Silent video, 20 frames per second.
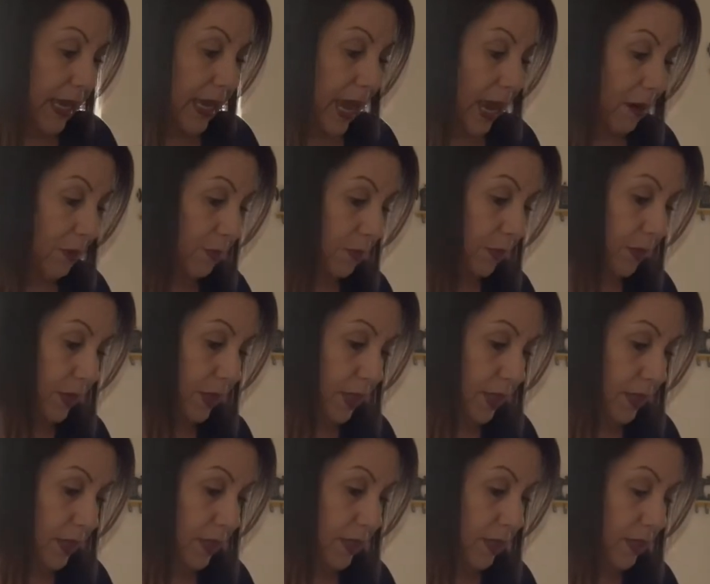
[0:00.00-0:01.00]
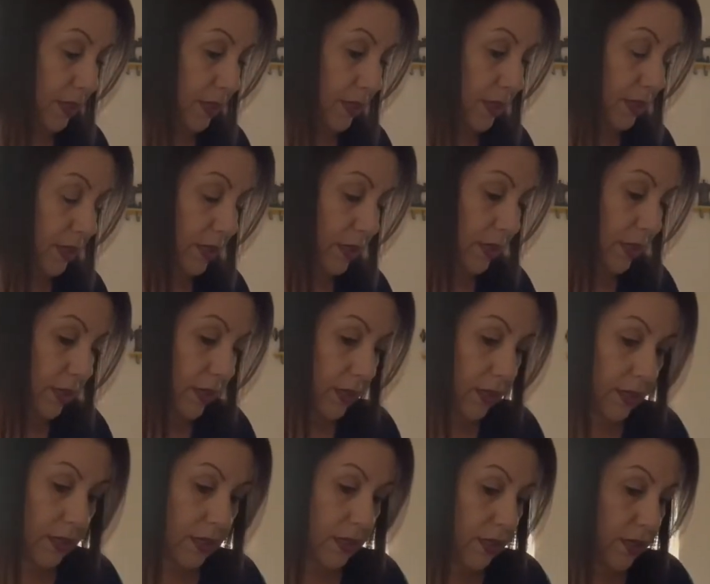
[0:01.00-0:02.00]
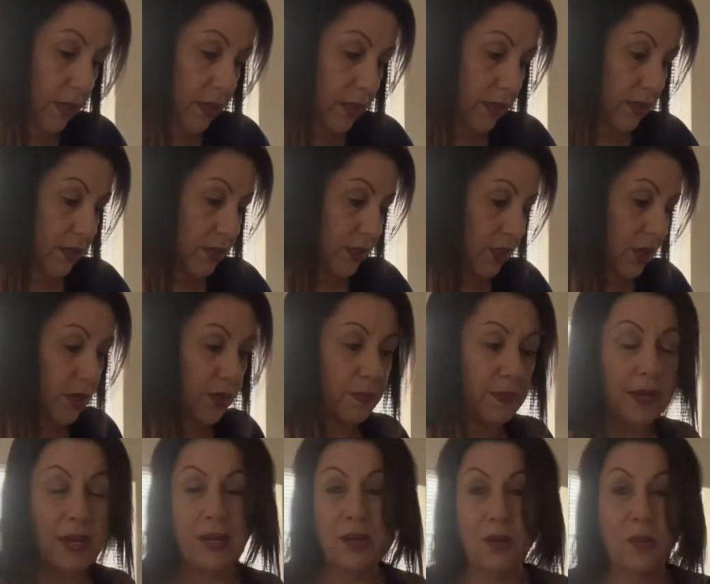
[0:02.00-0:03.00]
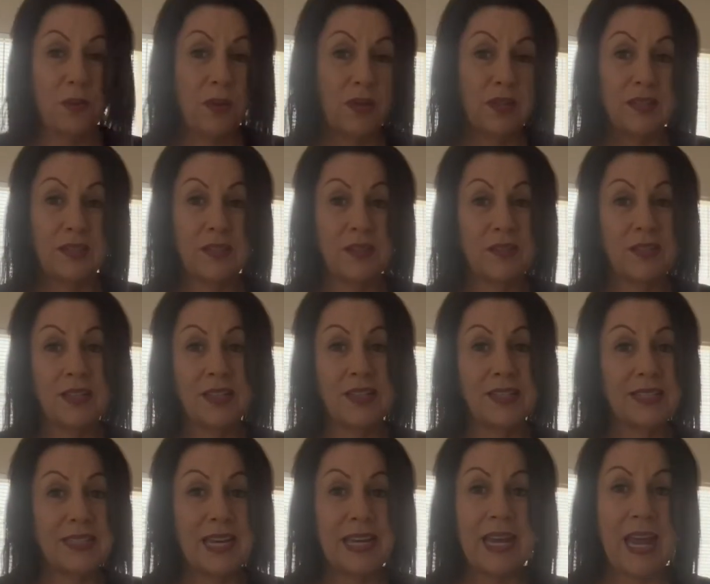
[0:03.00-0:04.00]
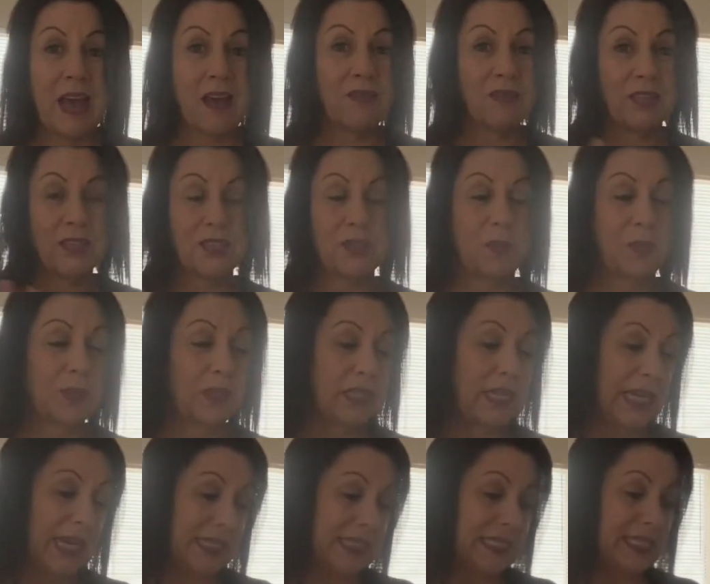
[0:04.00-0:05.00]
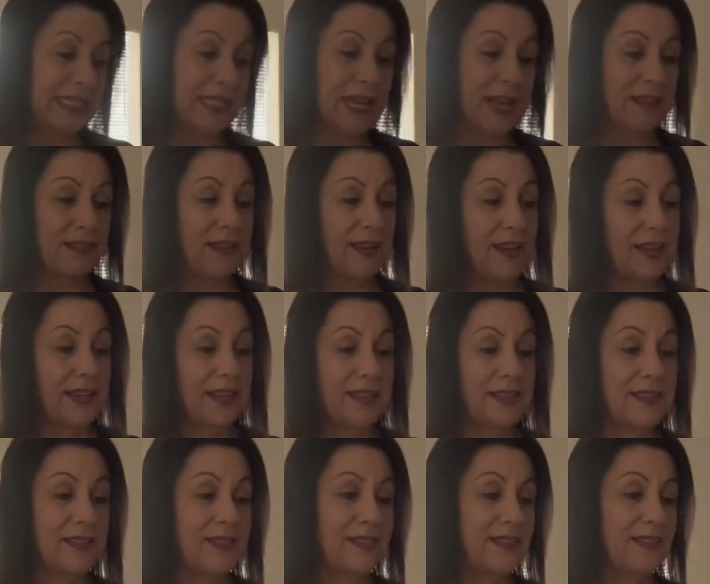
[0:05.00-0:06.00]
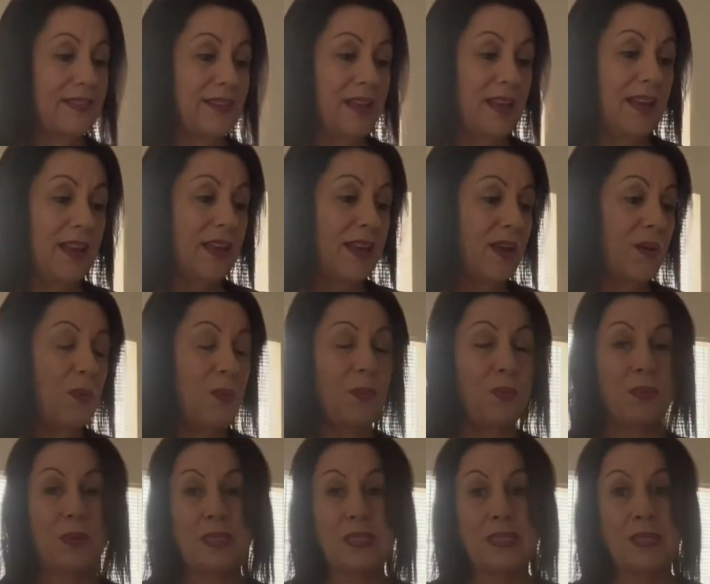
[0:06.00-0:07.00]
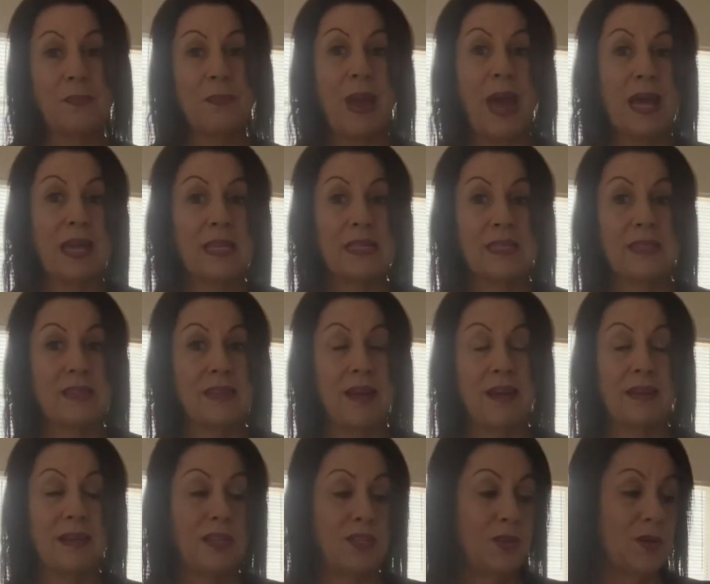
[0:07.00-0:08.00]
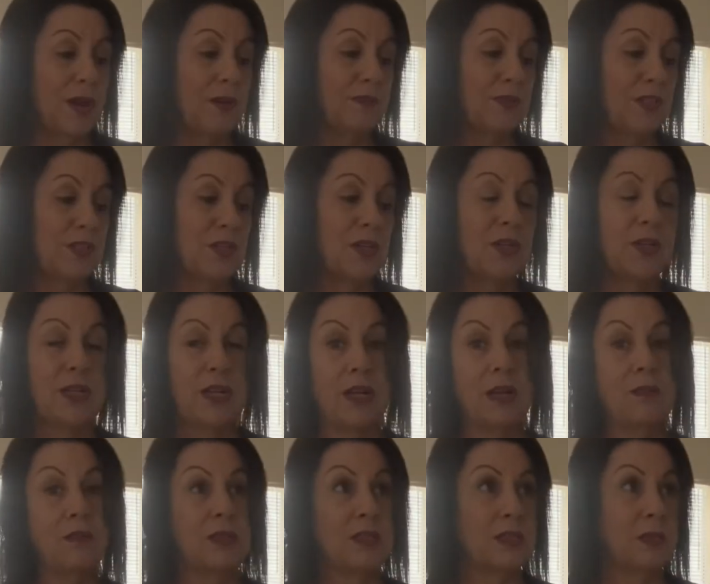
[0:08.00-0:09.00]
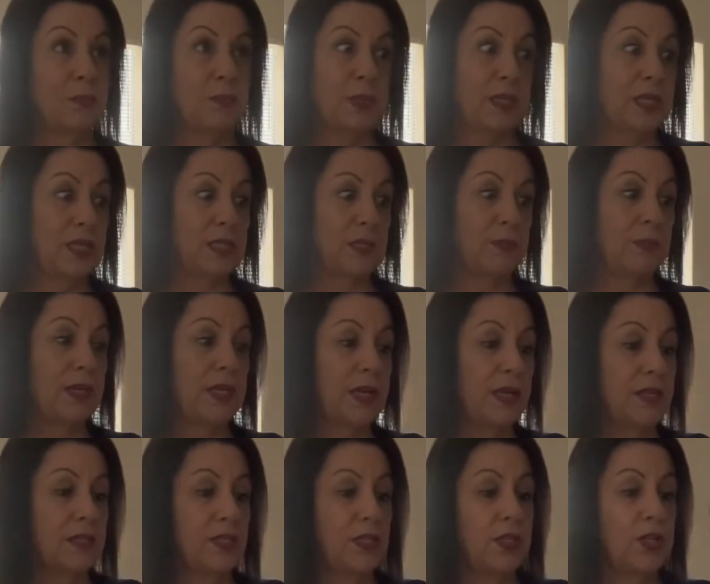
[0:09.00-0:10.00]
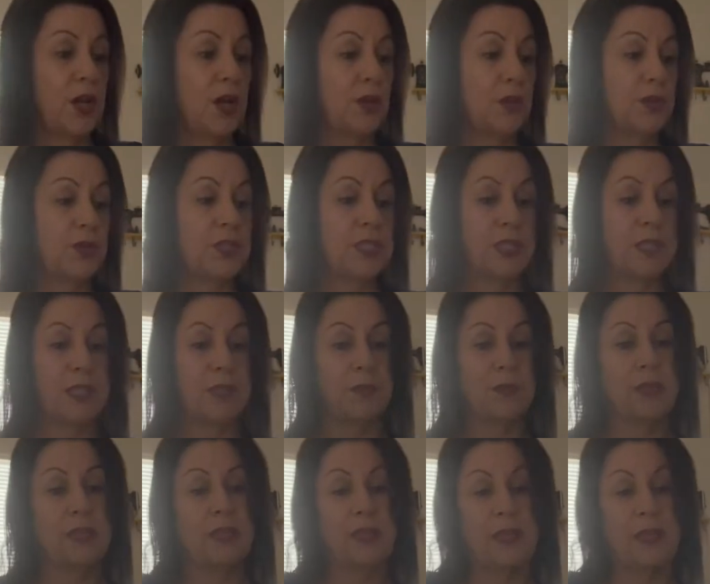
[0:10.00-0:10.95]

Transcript: I would show you, but I don't want to turn it inside out. That's the one thing I did not like, is once the bag is done and you have to turn it, it was a beast, because, you know, you're dealing with